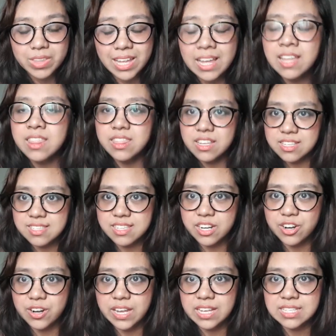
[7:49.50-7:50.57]
in the
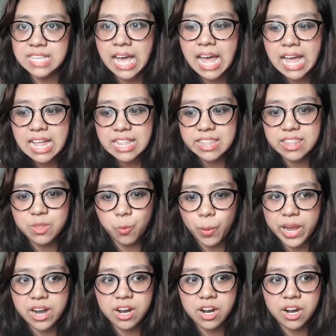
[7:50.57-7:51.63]
series
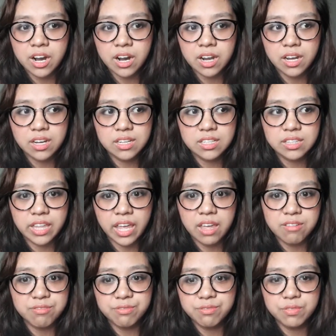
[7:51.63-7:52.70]
where
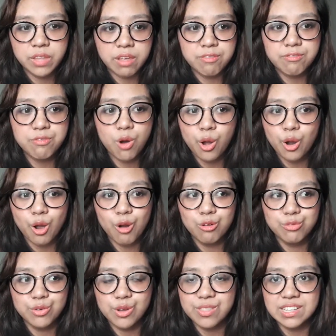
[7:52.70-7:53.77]
they fought
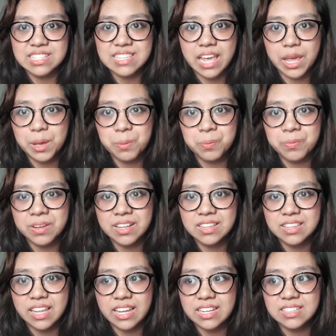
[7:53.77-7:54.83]
over the same
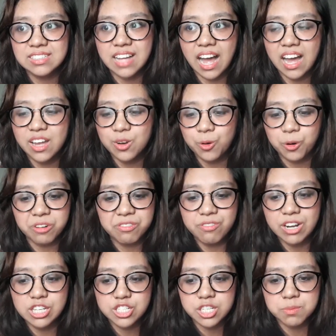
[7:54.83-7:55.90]
like guy or
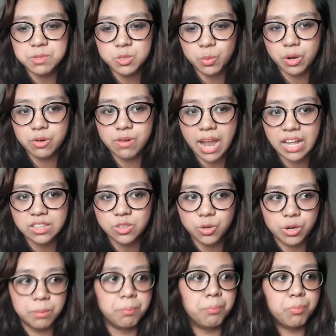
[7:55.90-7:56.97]
friendships were wrecked
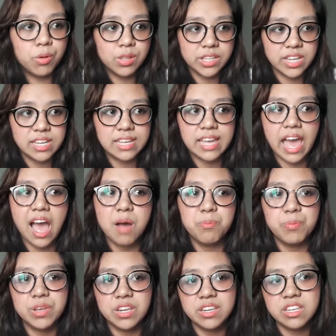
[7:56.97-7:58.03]
or bullying
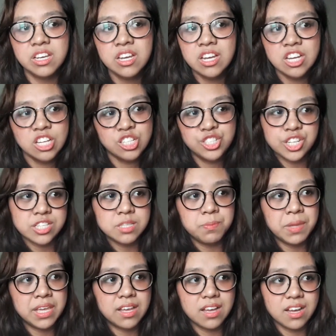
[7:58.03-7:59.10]
happened just
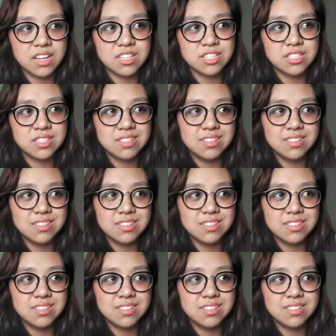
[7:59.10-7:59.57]
because